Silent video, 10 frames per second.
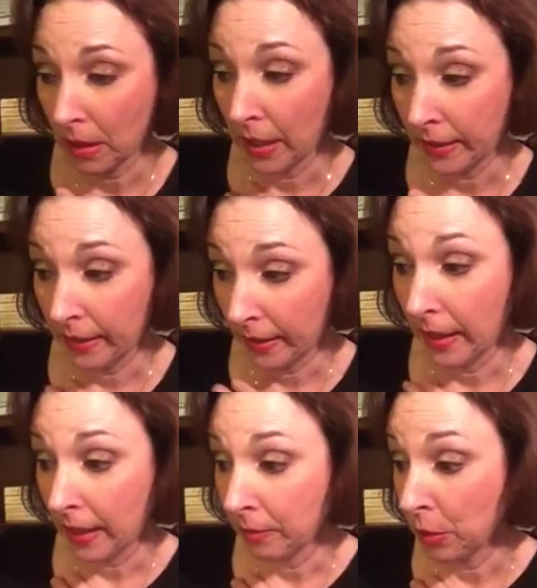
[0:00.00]

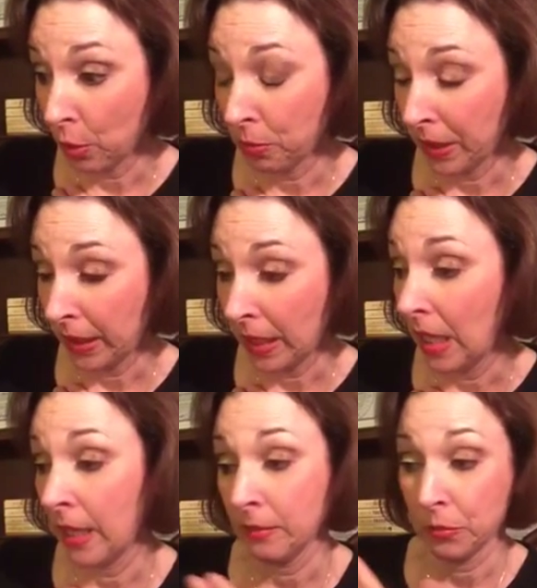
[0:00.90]
I'm nobody.
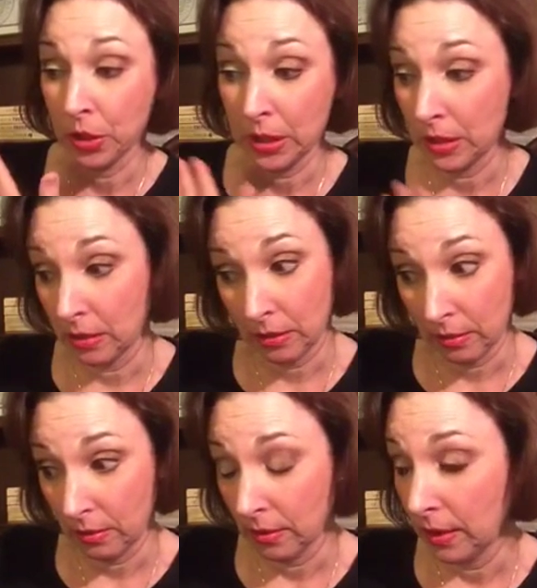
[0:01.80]
I'm just
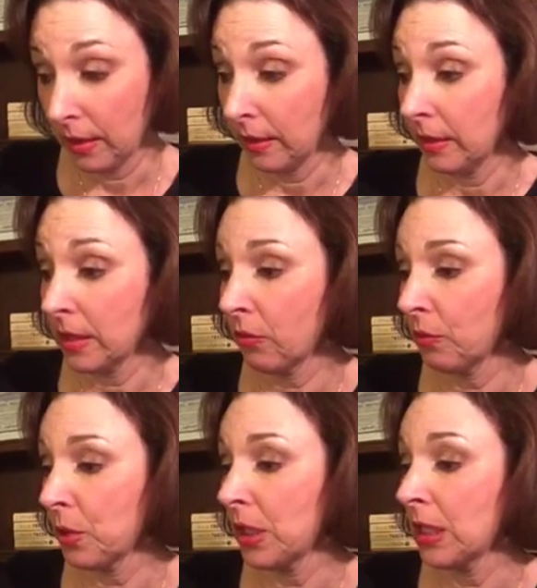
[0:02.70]
getting this
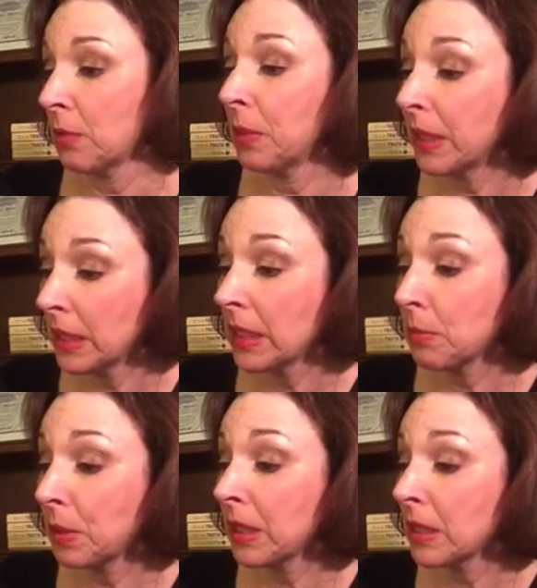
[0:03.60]
from Jesus. But he
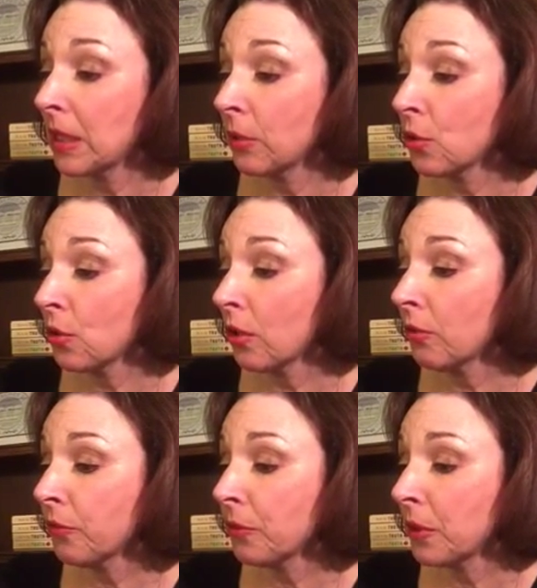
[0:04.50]
says, because they are
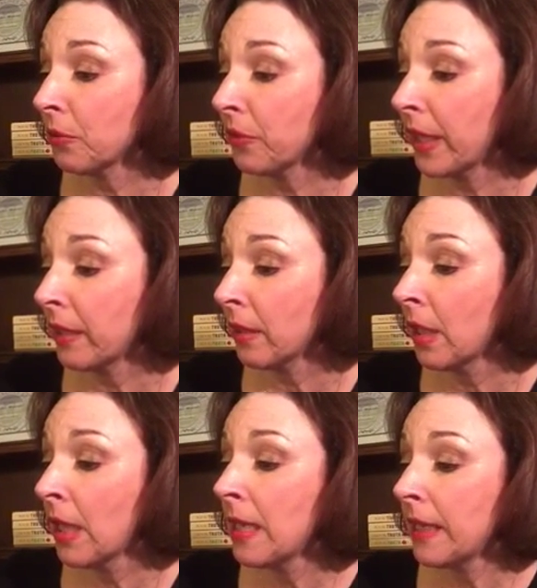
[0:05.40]
stronger from their faith,
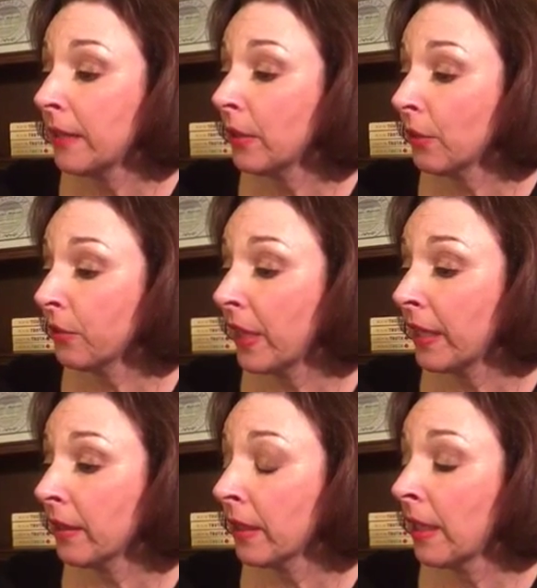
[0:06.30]
in their
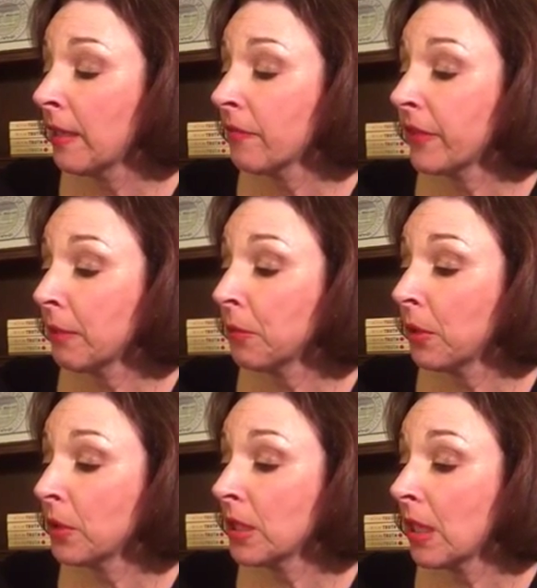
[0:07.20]
faith, than
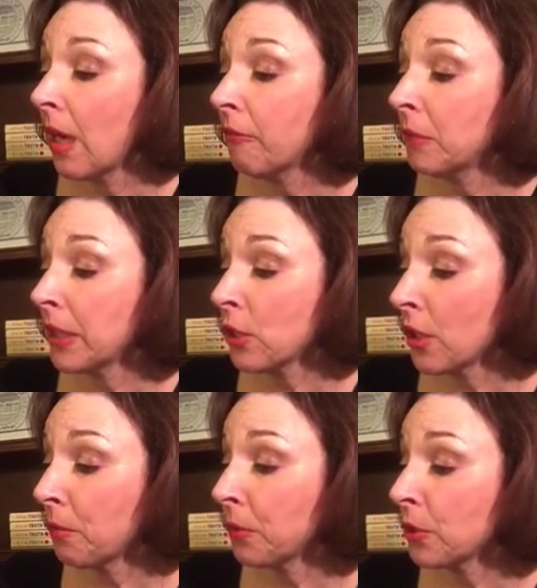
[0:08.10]
most of my
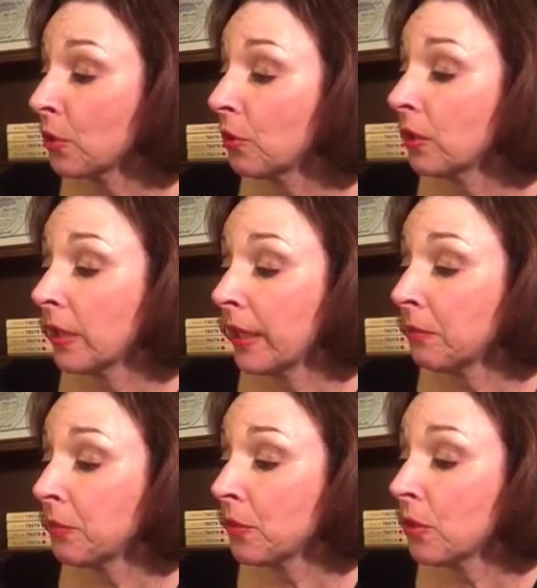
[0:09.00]
shepherds who
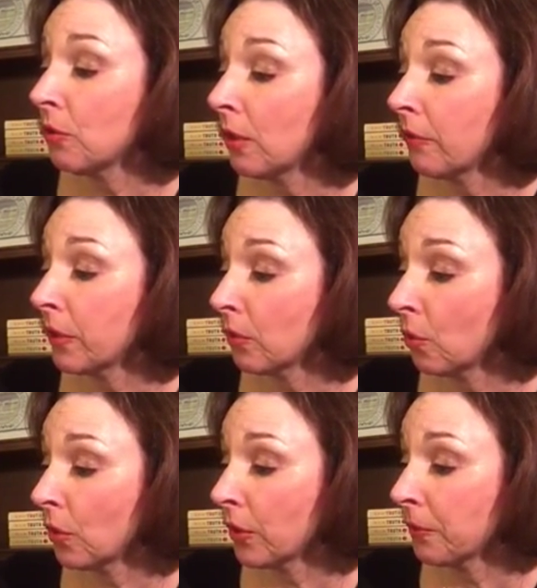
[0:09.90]
claim to love the
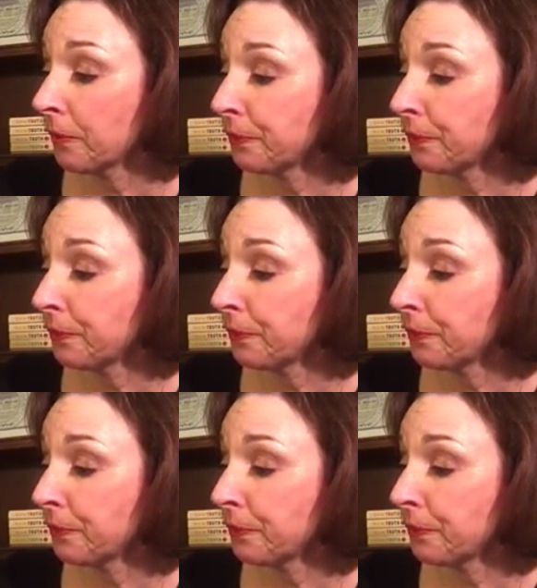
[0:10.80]
Lord.